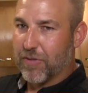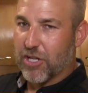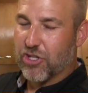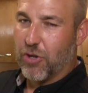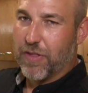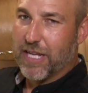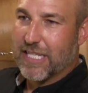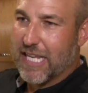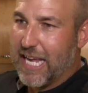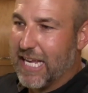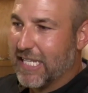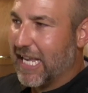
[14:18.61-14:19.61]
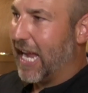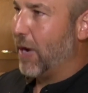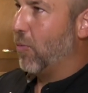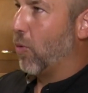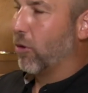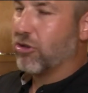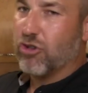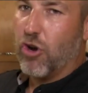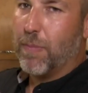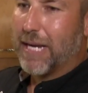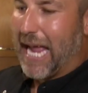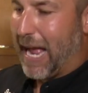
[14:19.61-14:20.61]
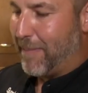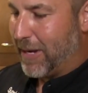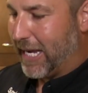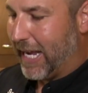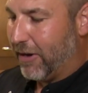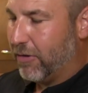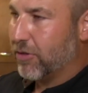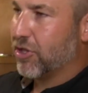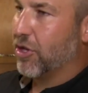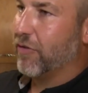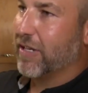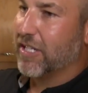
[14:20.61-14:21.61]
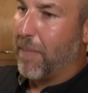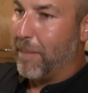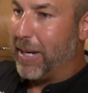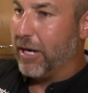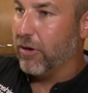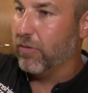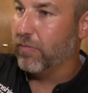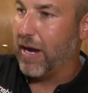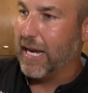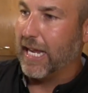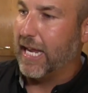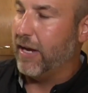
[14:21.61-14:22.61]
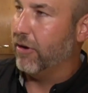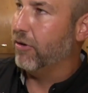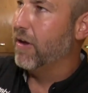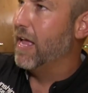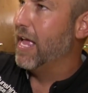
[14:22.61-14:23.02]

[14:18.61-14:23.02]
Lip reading: So this is a wardrobe cabinet here. So there is a mirror right here,